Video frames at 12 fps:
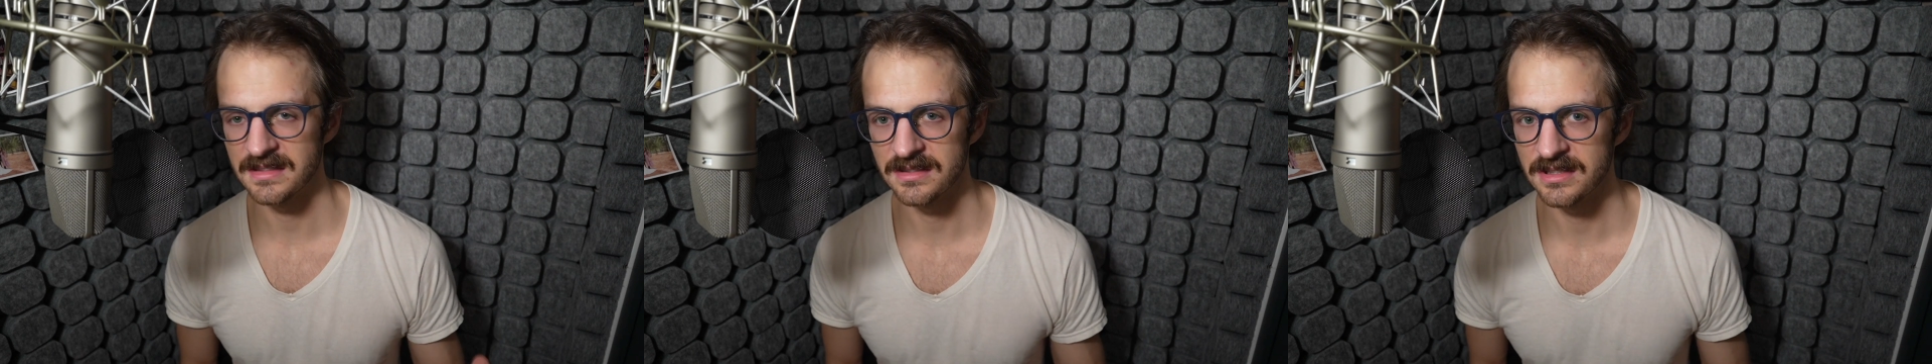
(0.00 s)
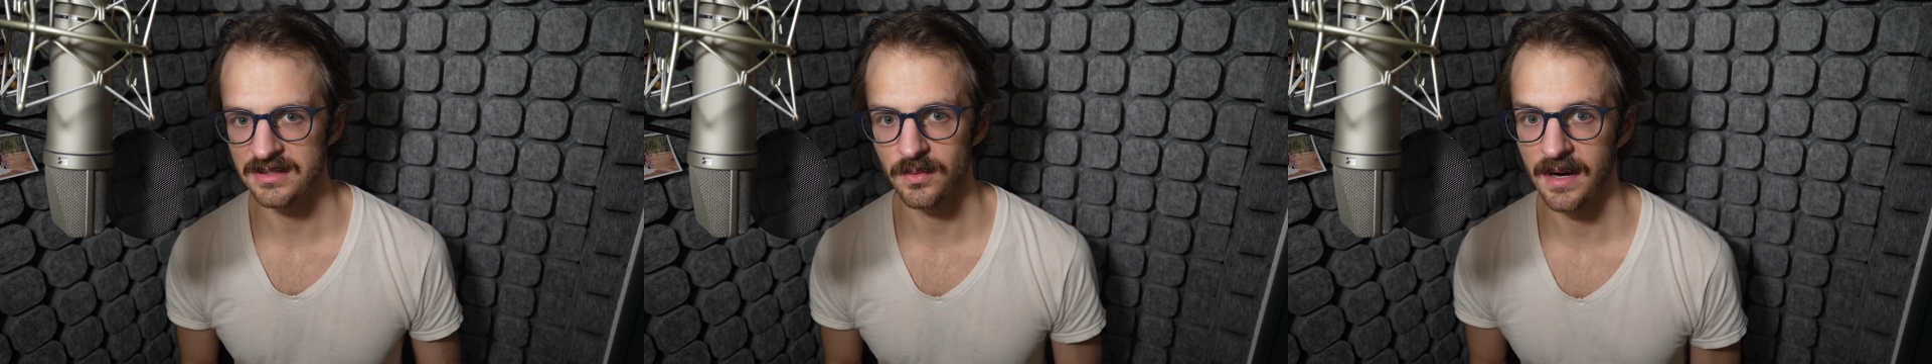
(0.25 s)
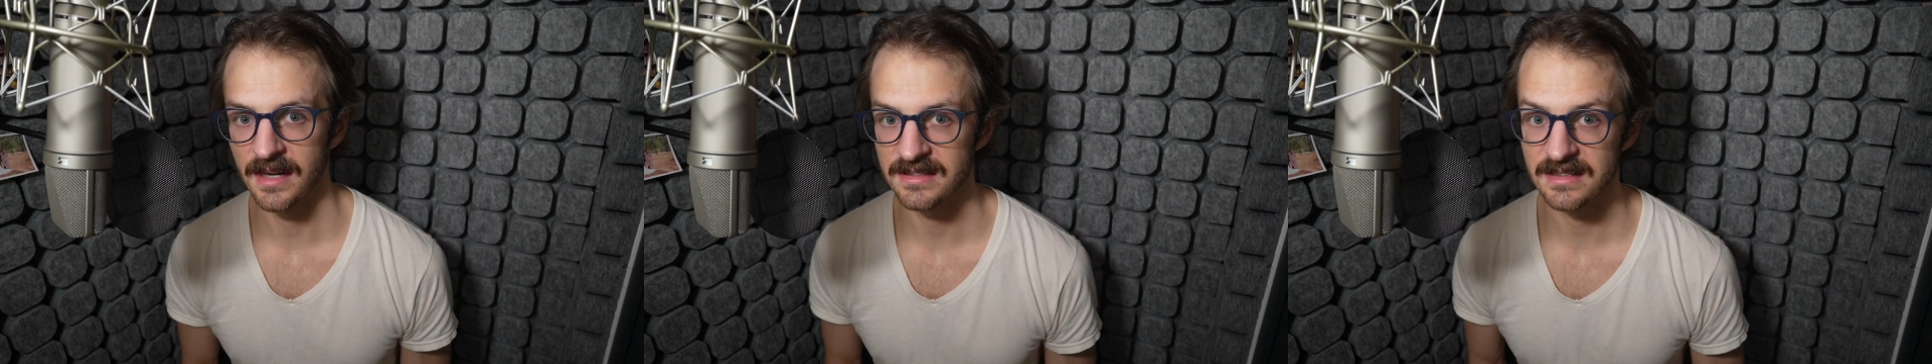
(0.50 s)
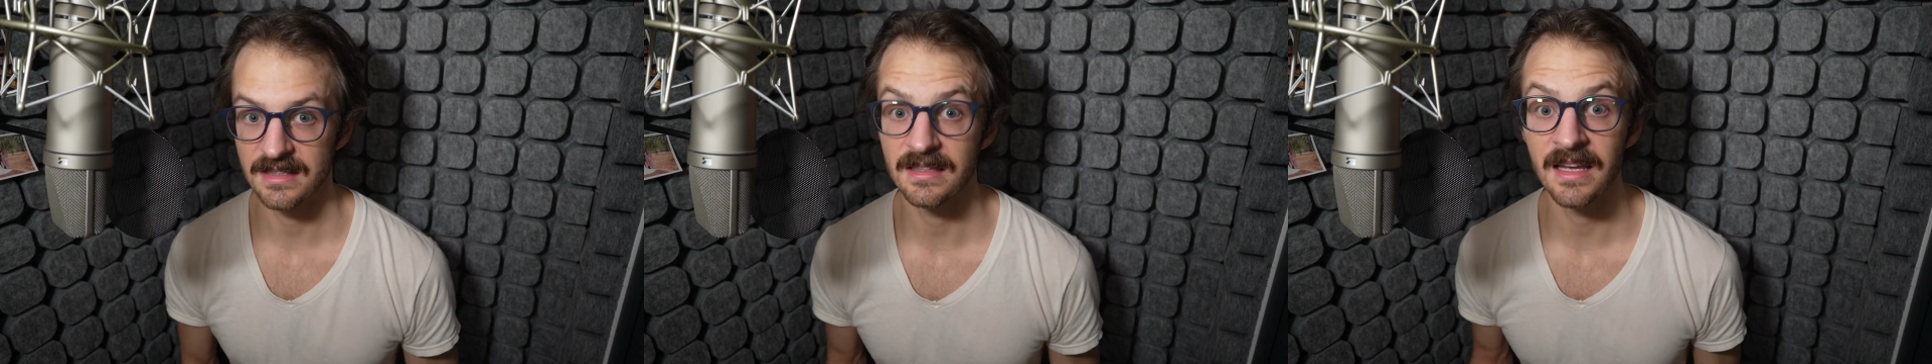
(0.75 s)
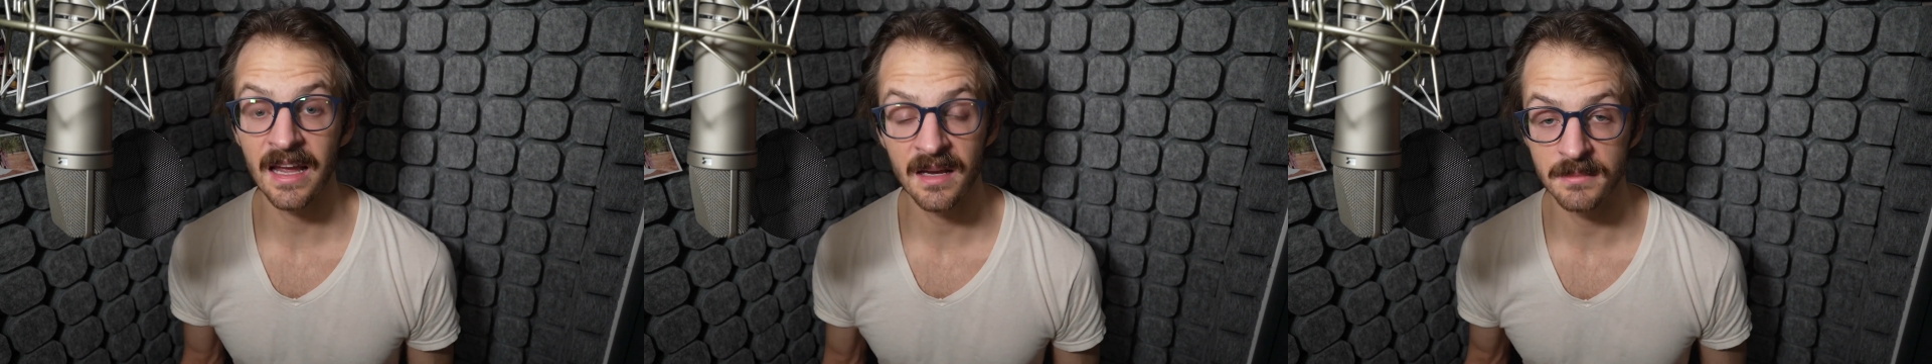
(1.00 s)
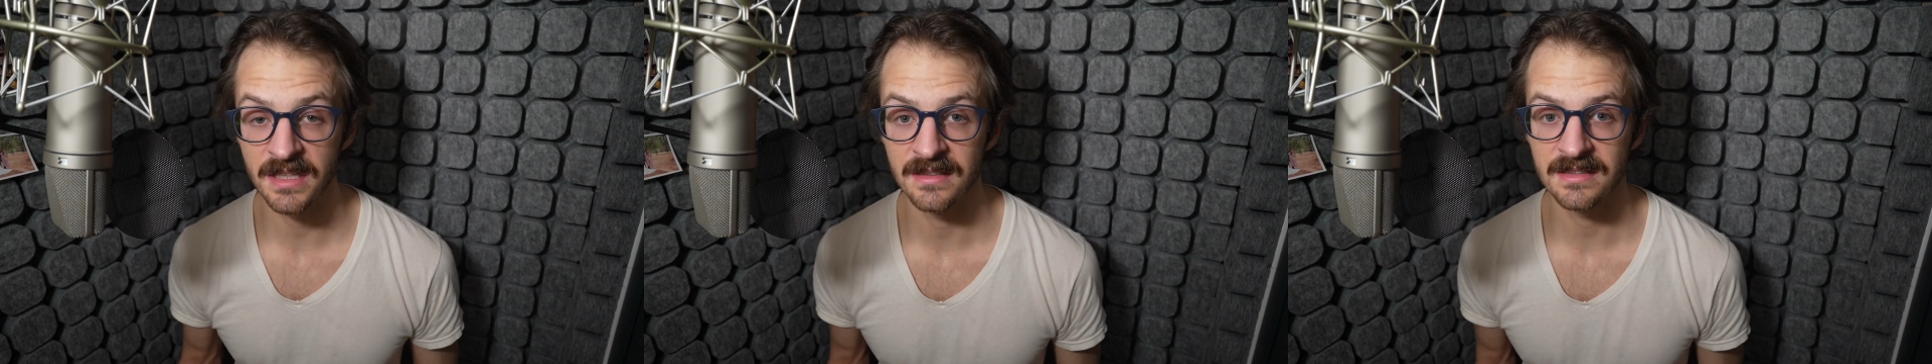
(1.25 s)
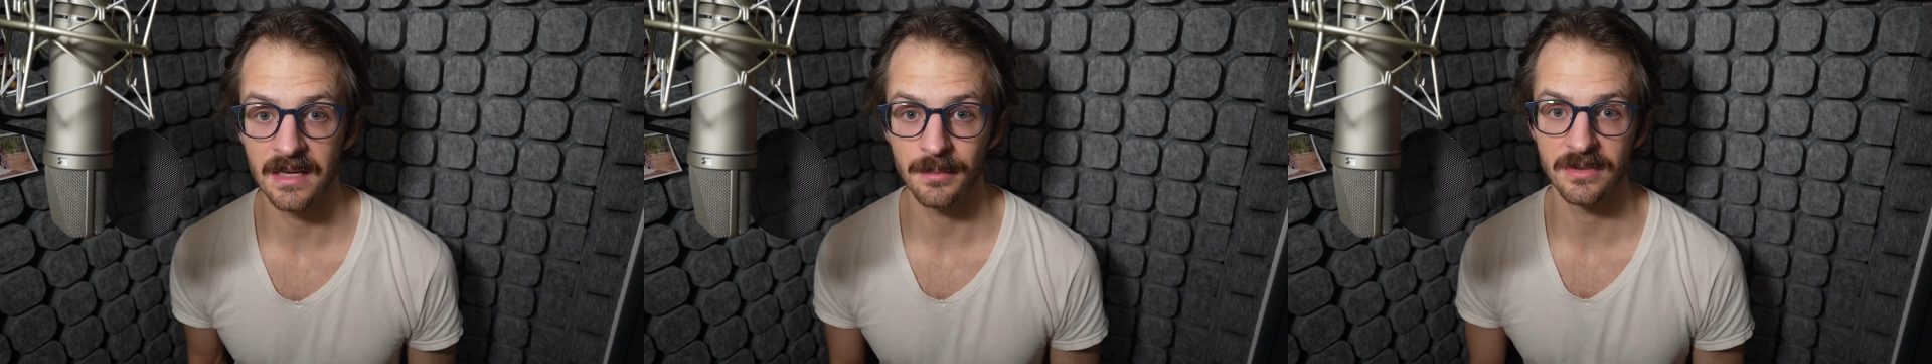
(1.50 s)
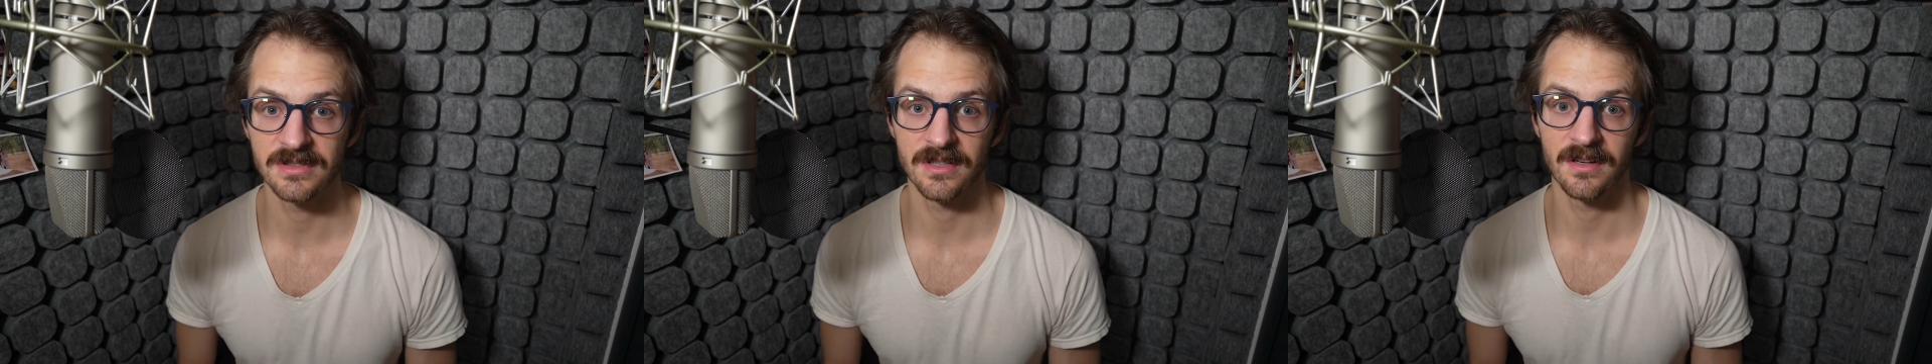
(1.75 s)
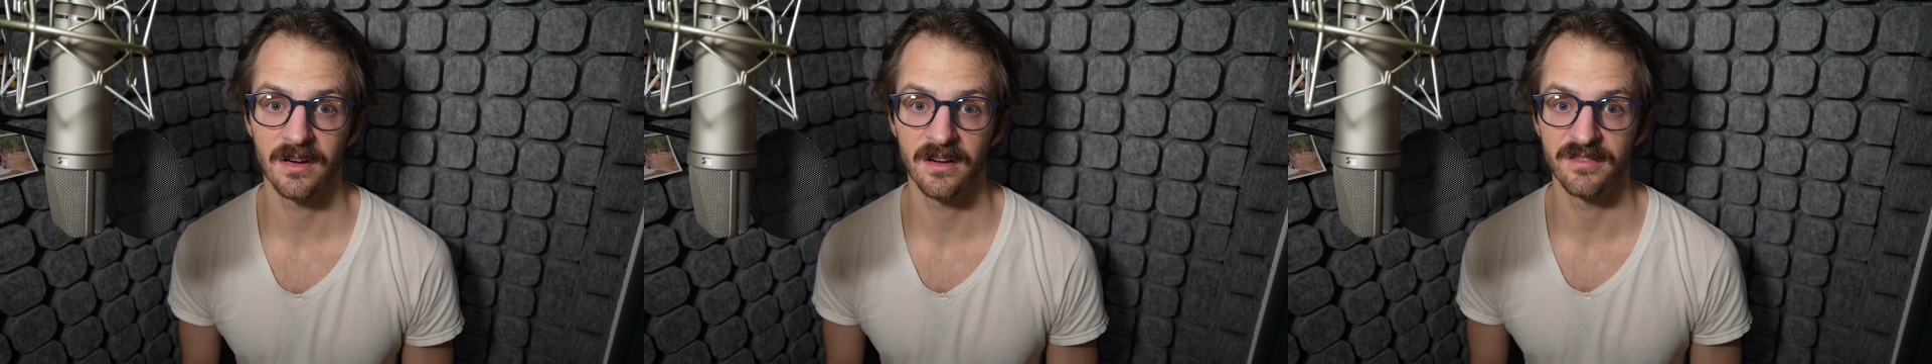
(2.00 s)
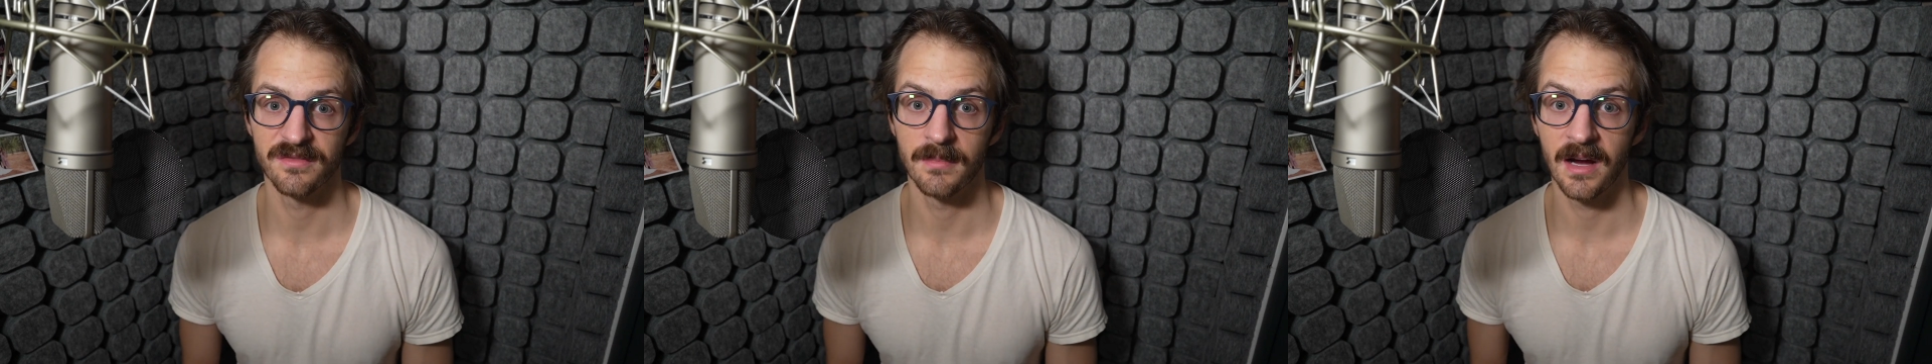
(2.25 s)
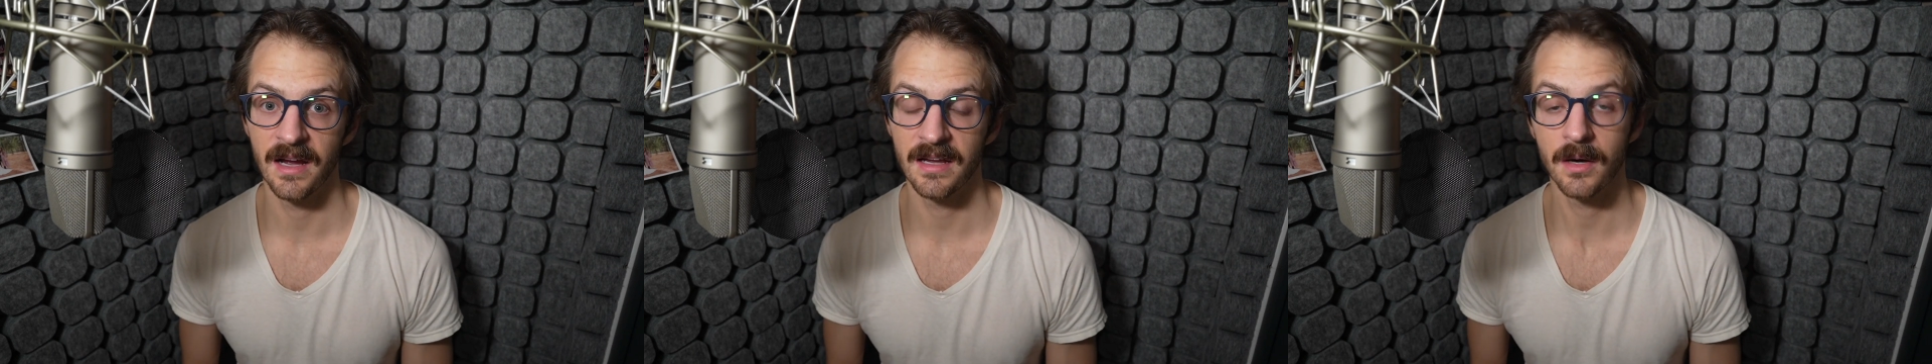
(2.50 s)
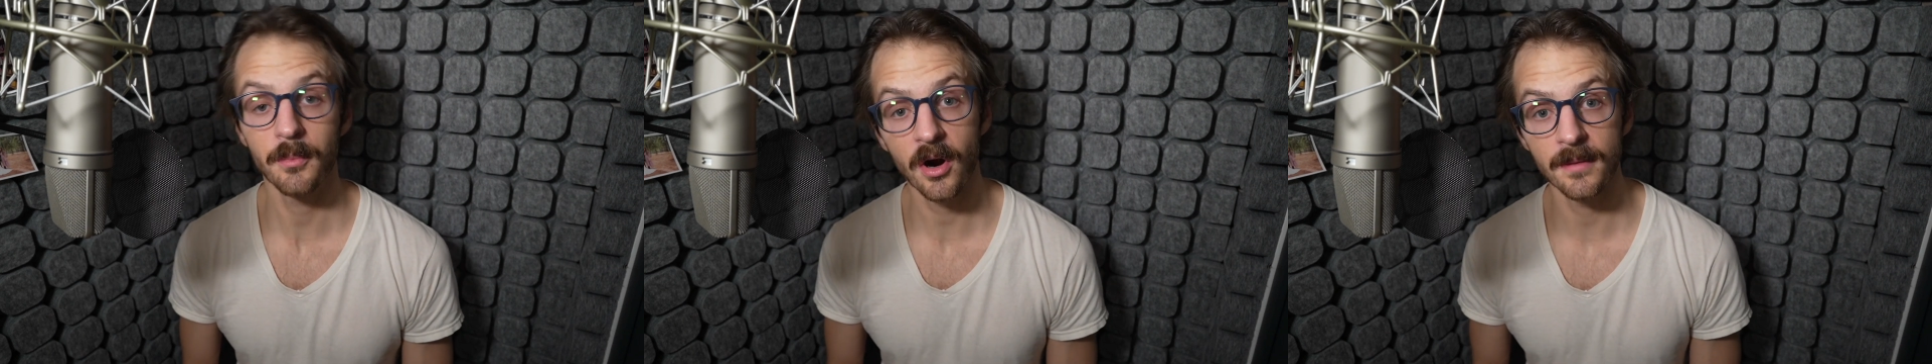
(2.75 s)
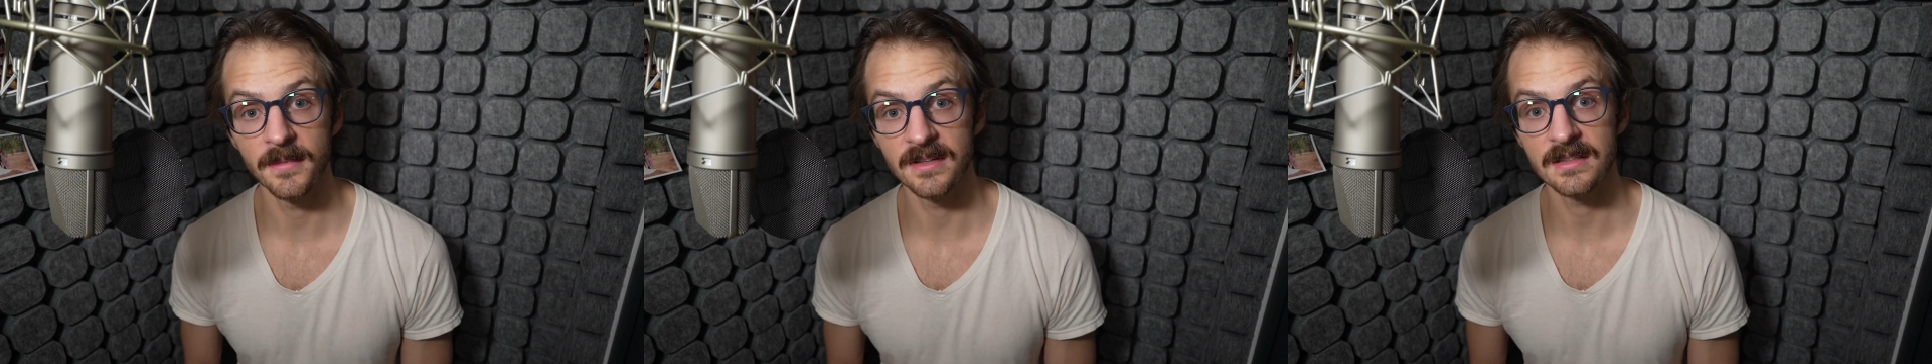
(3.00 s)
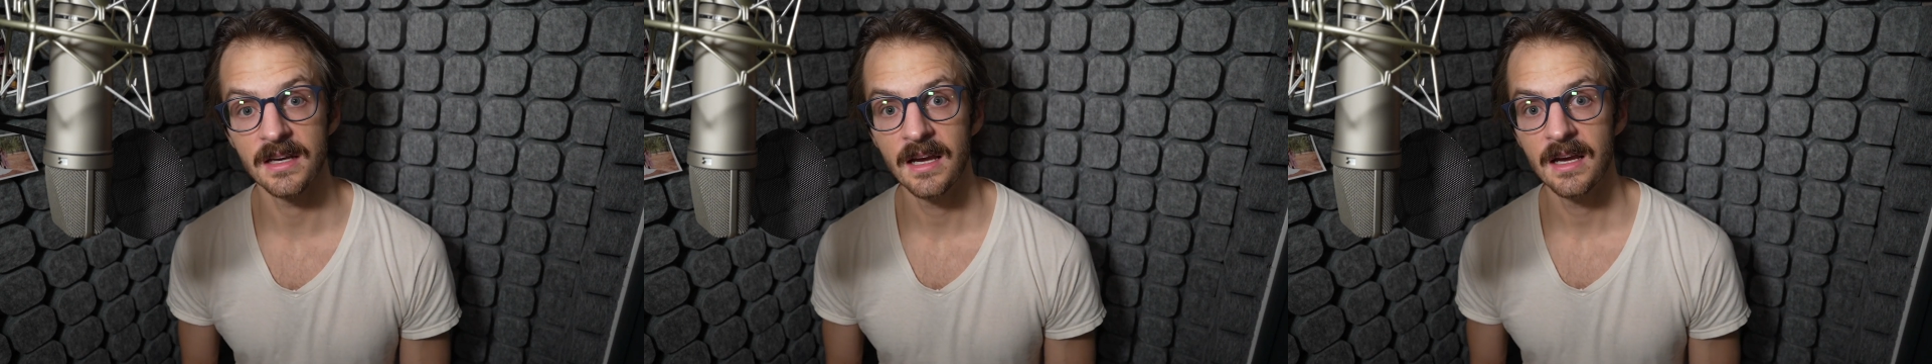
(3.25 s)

it just rests at the ambient temperature of my apartment.